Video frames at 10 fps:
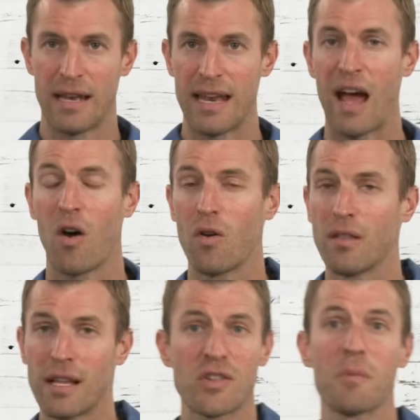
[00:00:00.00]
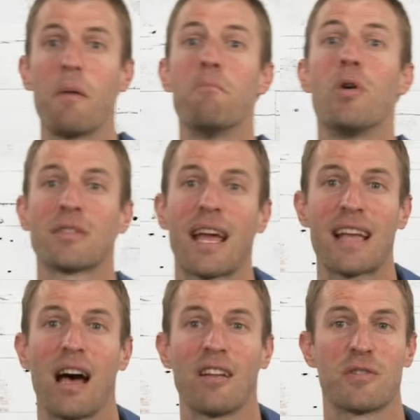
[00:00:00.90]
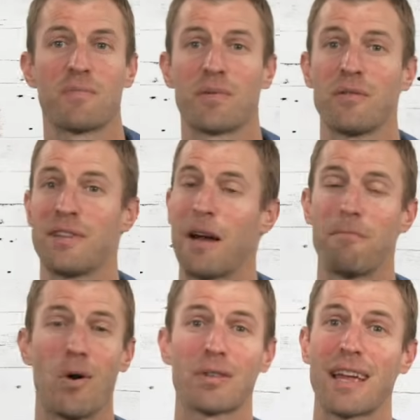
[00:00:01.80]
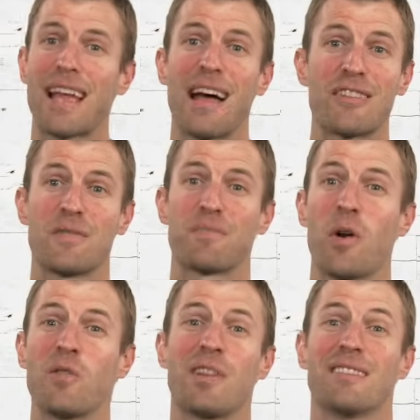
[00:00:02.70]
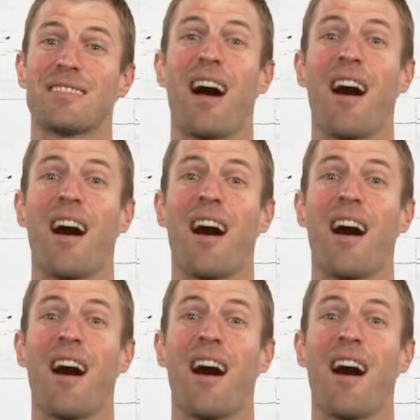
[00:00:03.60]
Now, let's talk about multi-collagen protein. Now, multi-collagen protein is